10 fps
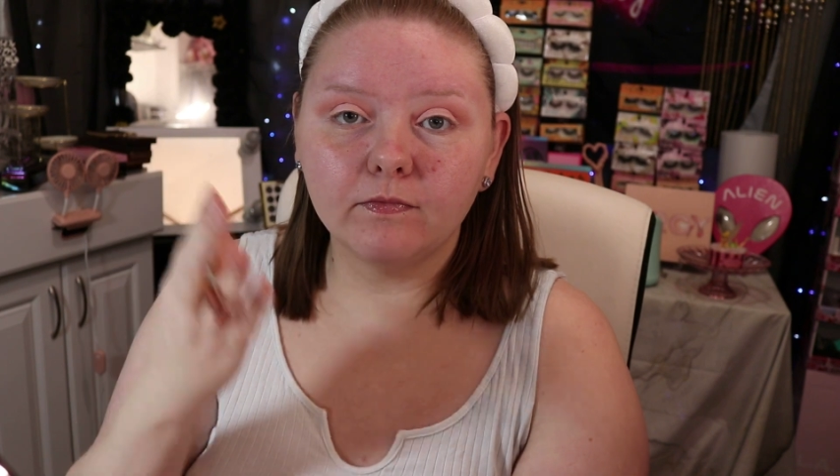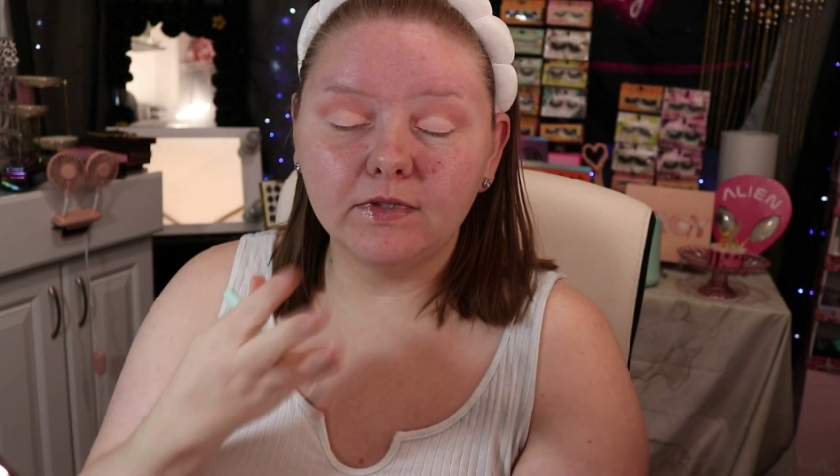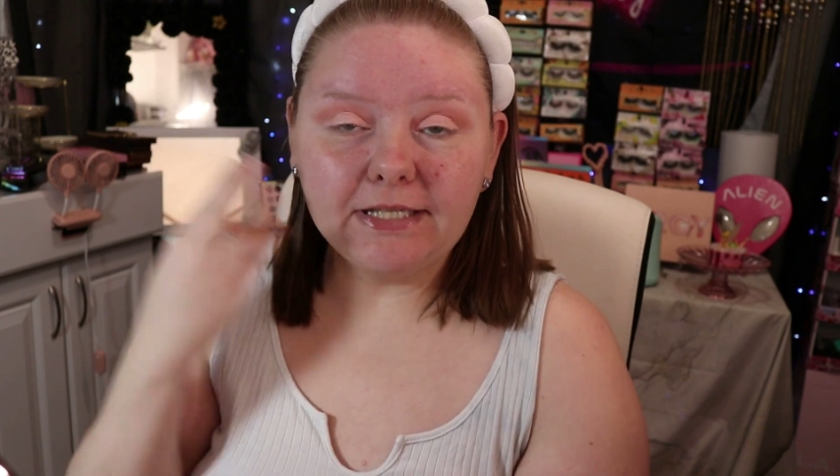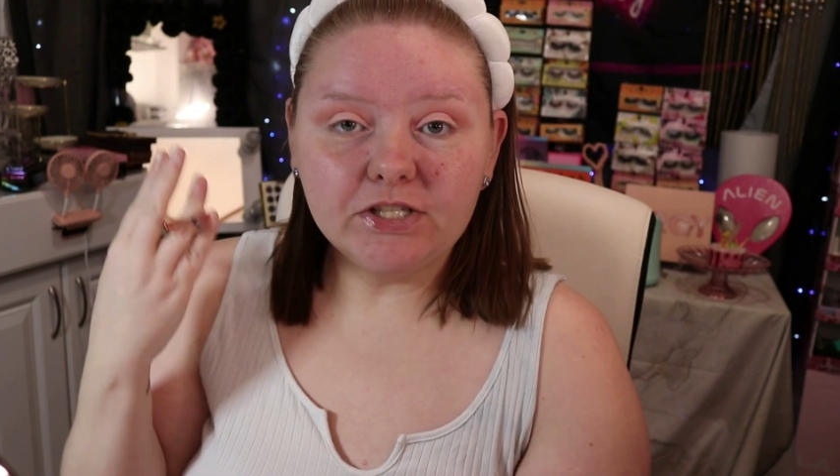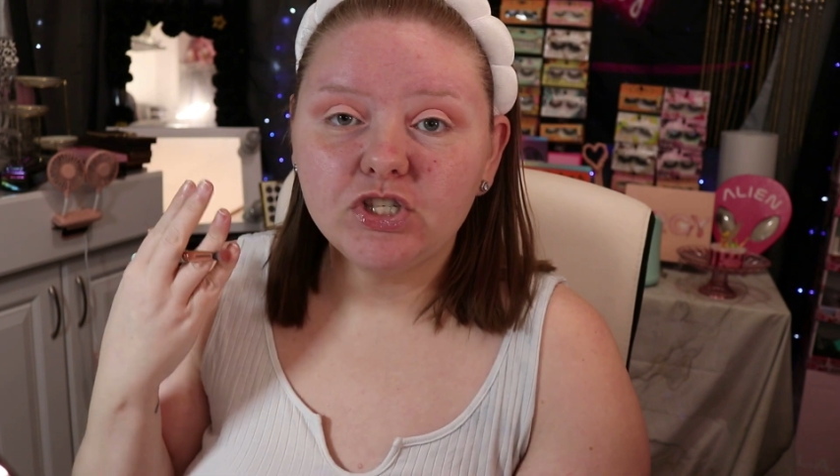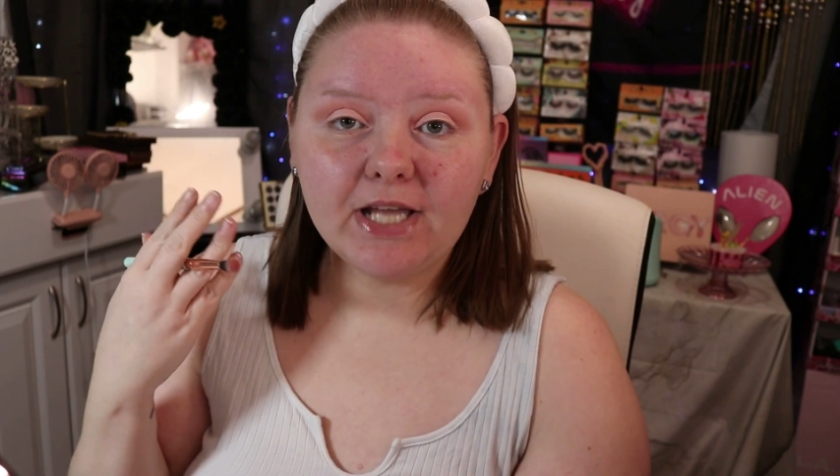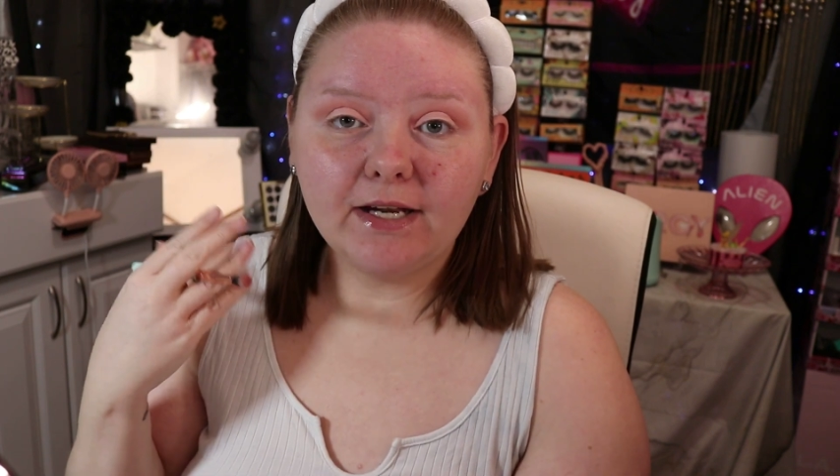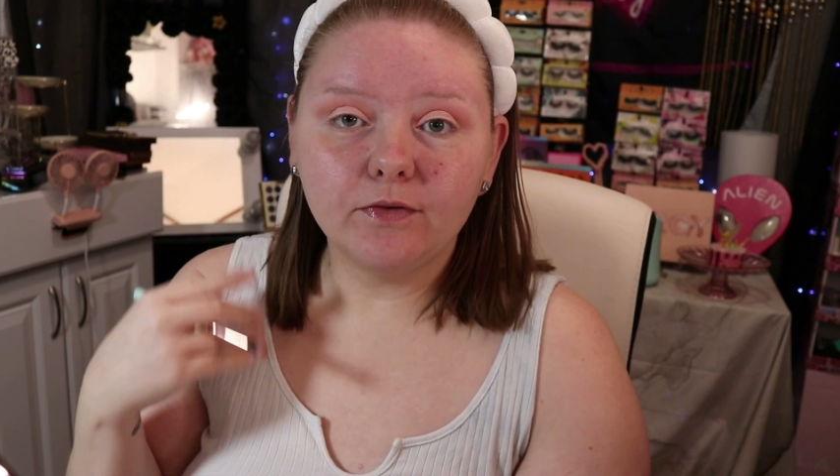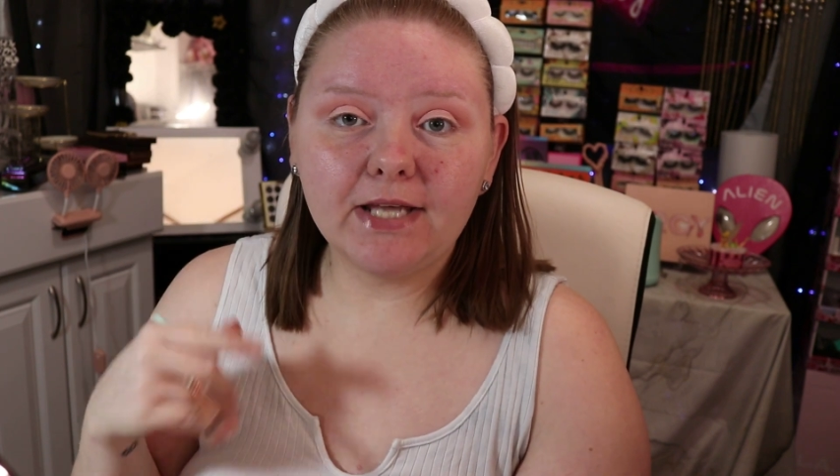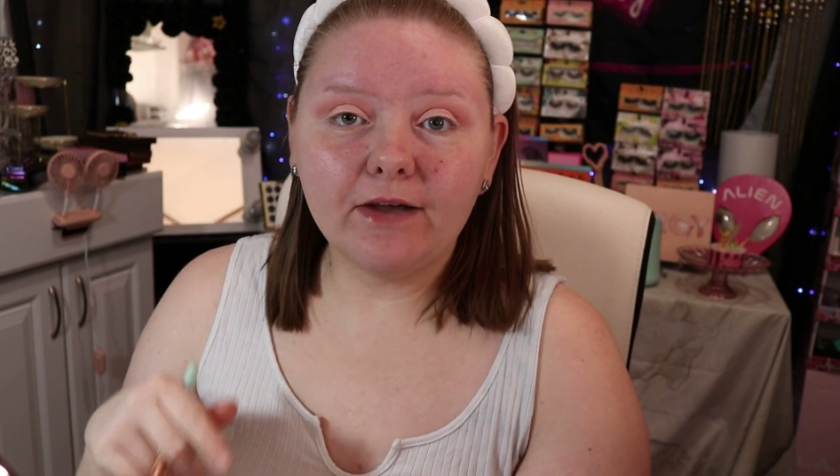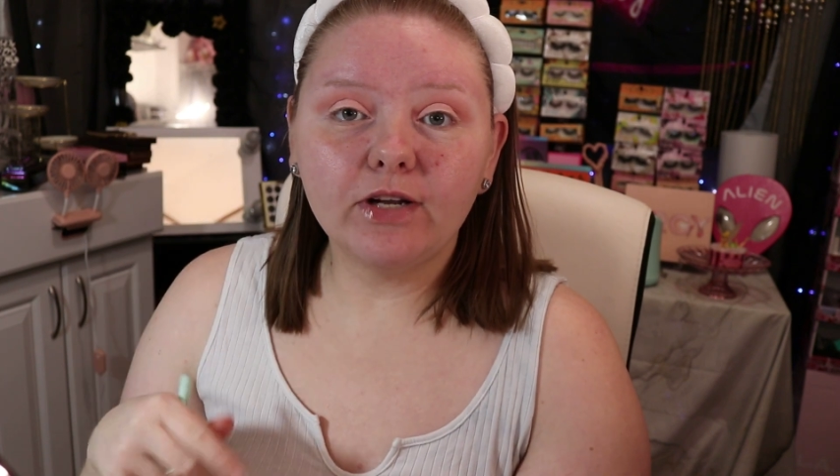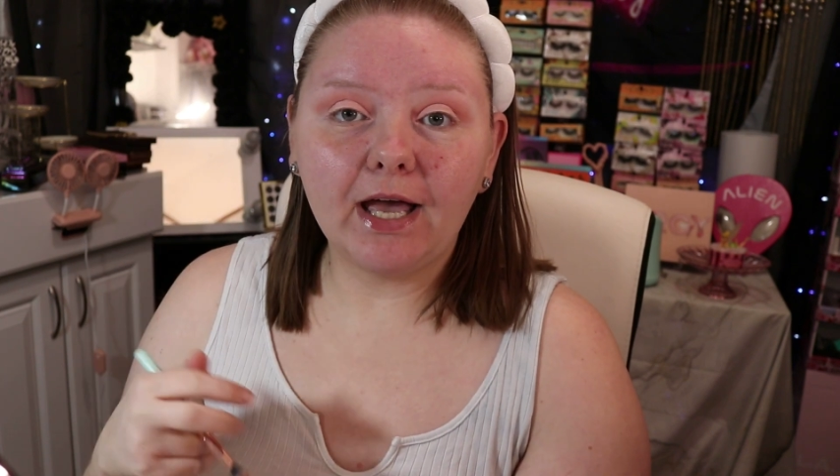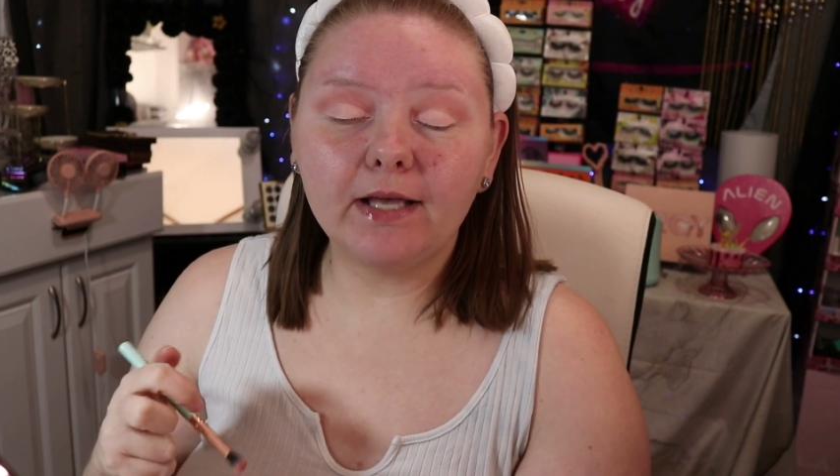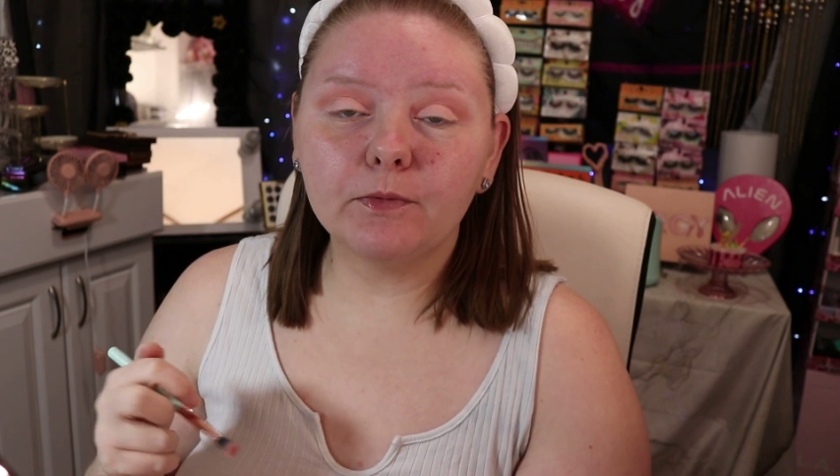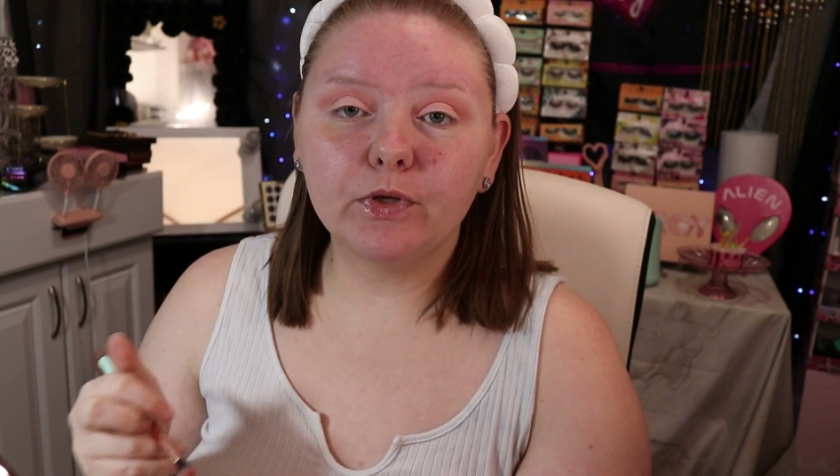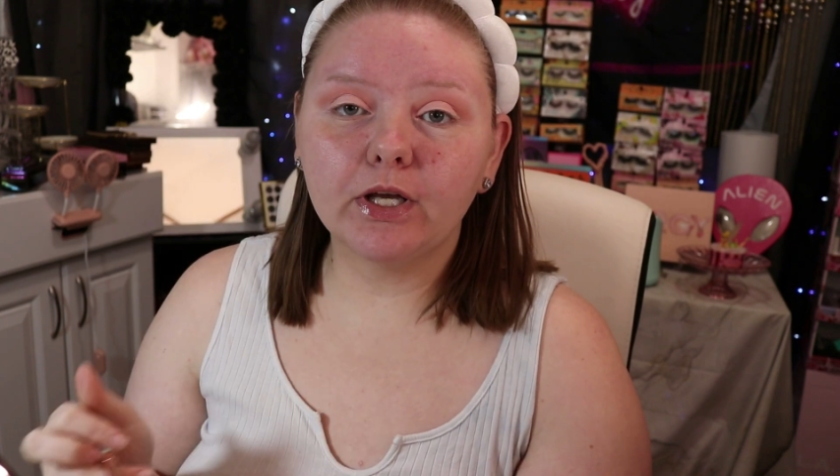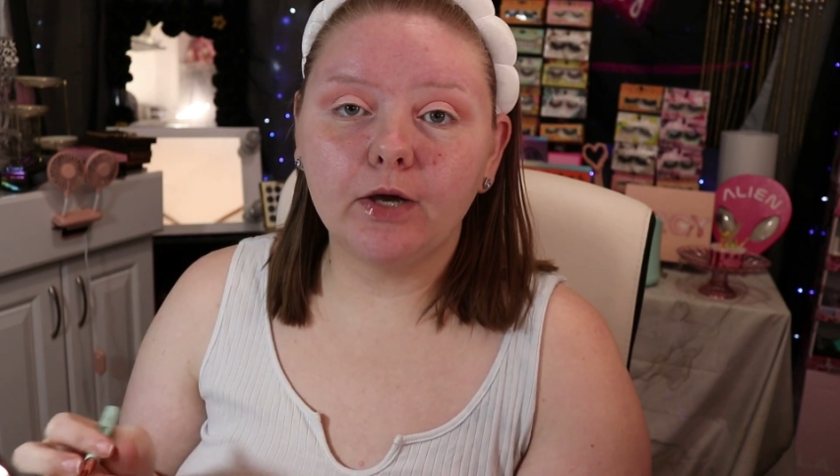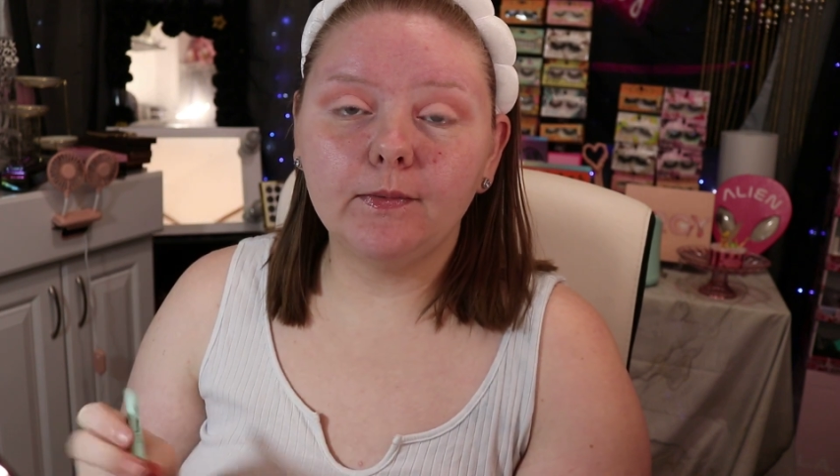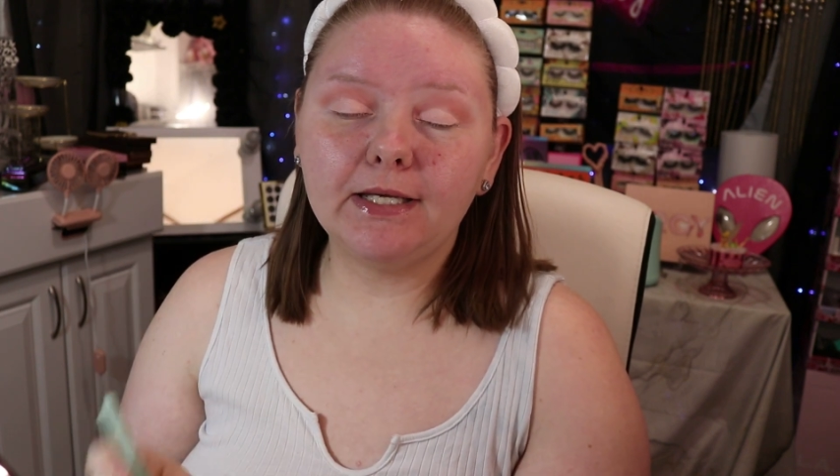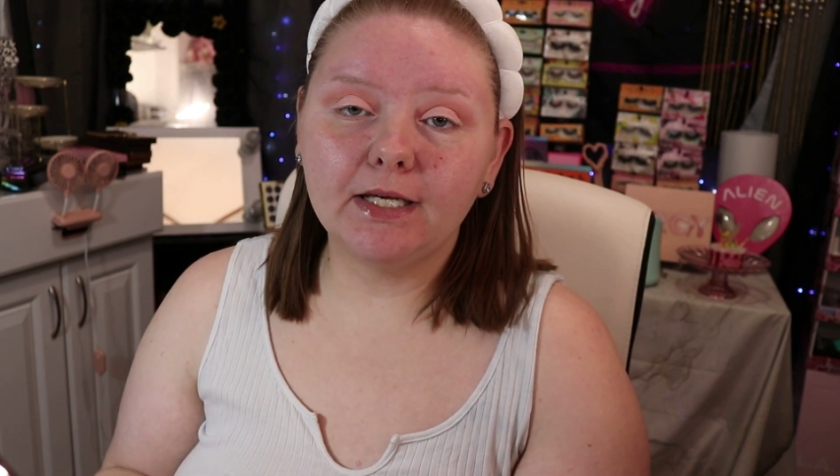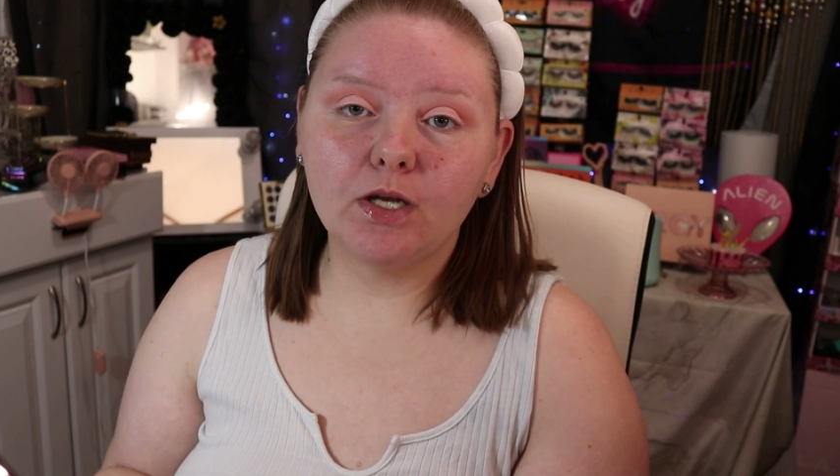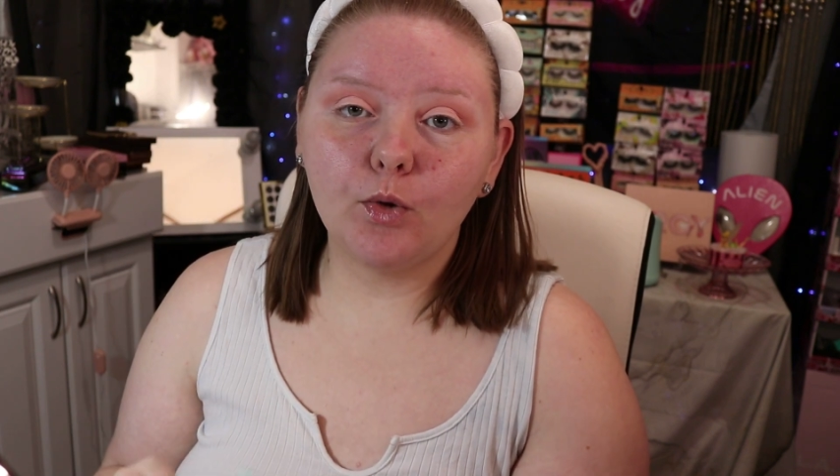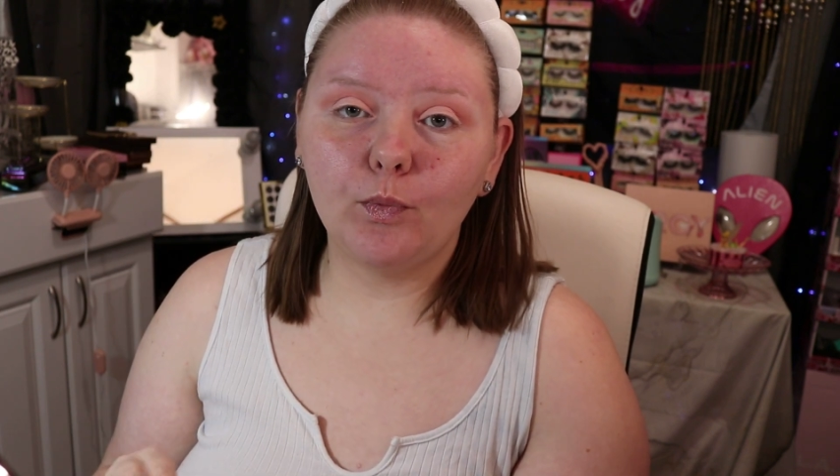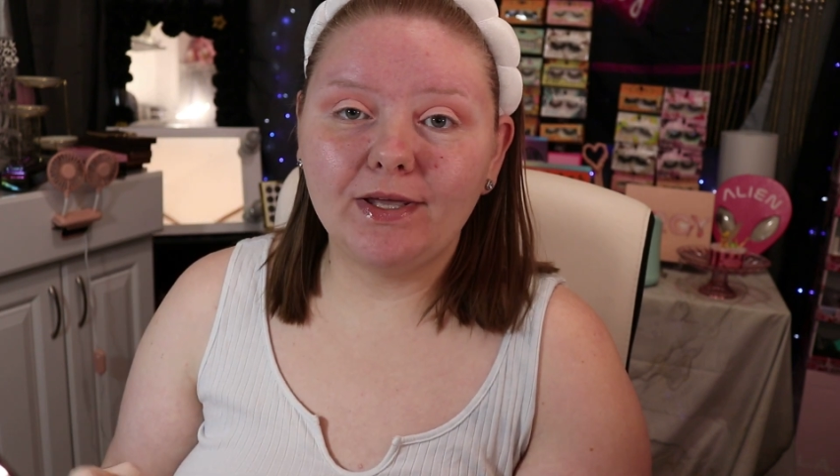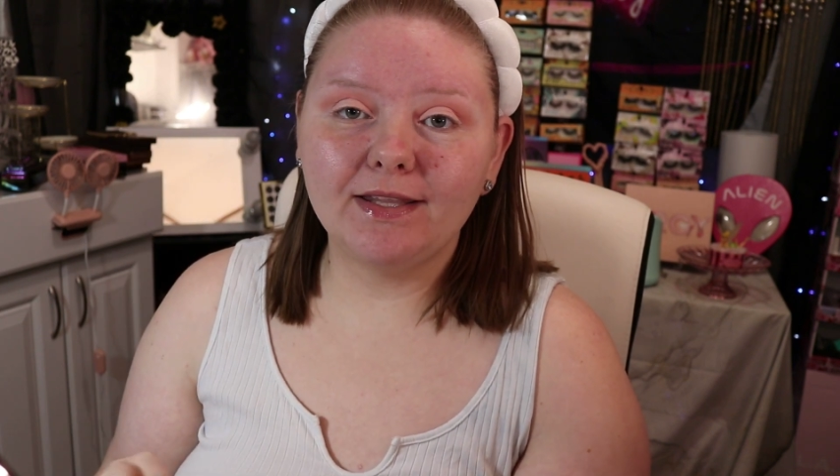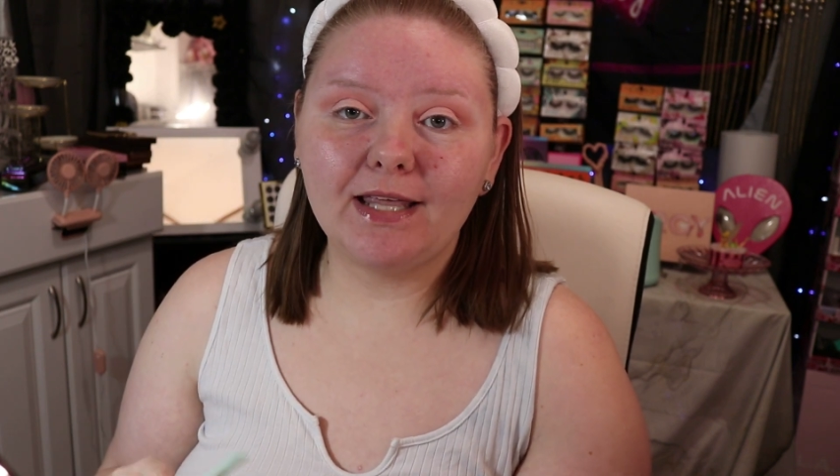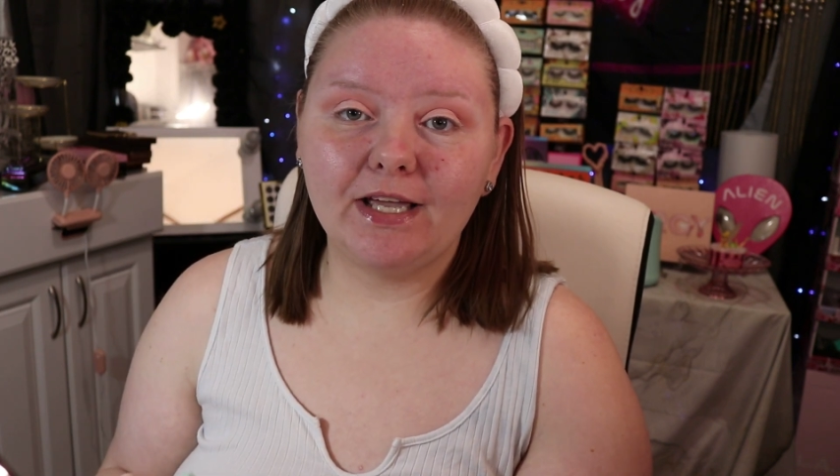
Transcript: lid shadow down, I am going to go in with